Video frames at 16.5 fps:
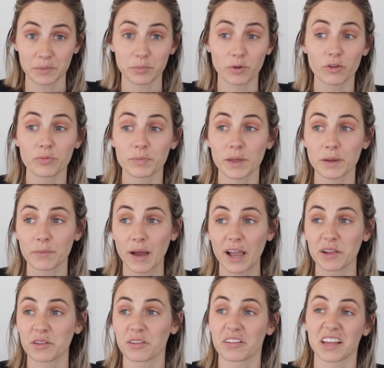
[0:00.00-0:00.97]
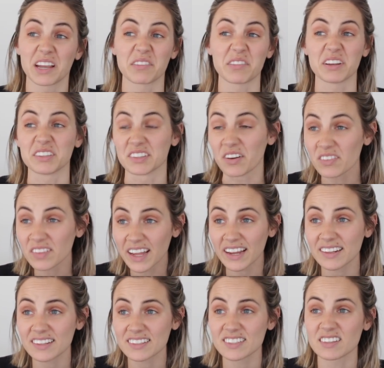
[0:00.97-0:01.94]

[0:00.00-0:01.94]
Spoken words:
Both me and Michael we don't like these